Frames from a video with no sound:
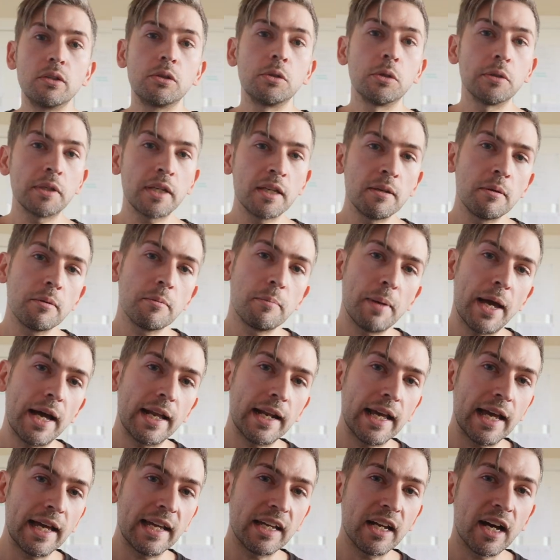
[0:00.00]
Talking
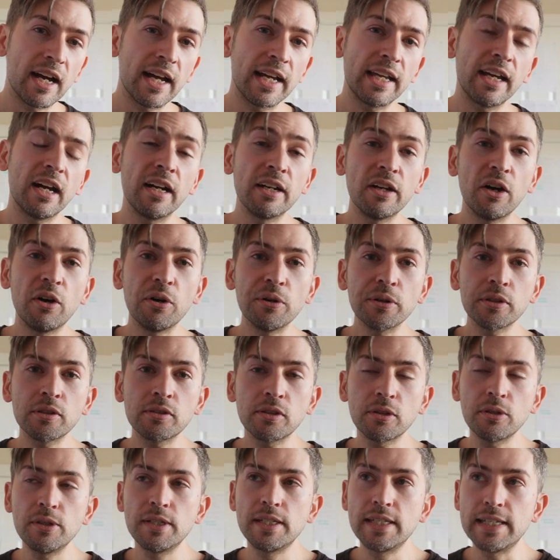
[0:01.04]
about AI, I
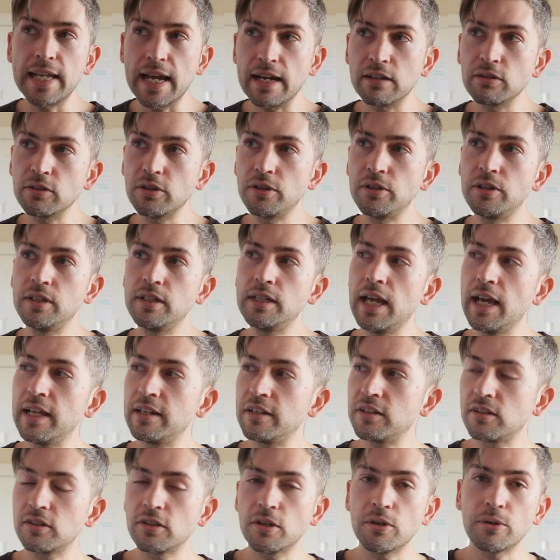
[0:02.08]
also downloaded and
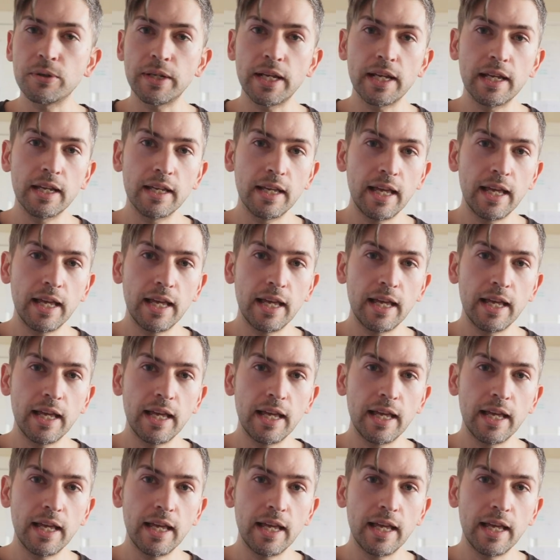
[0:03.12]
installed